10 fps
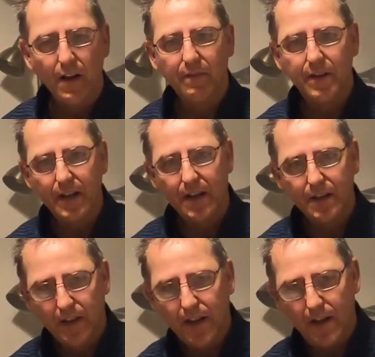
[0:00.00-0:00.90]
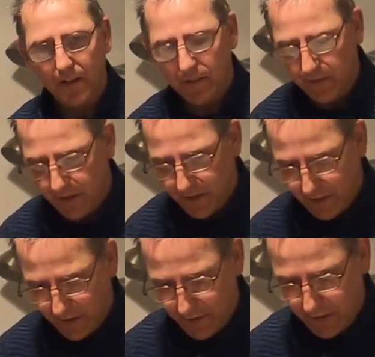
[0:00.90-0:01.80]
every now and again,
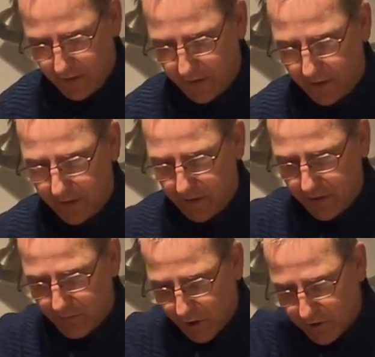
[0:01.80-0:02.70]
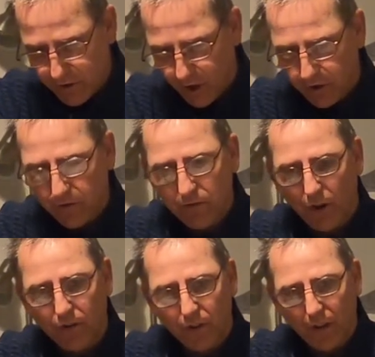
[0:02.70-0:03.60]
your rod's on
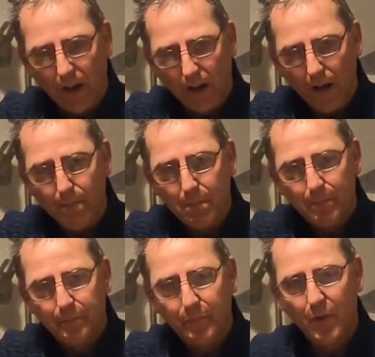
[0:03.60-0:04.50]
alarm,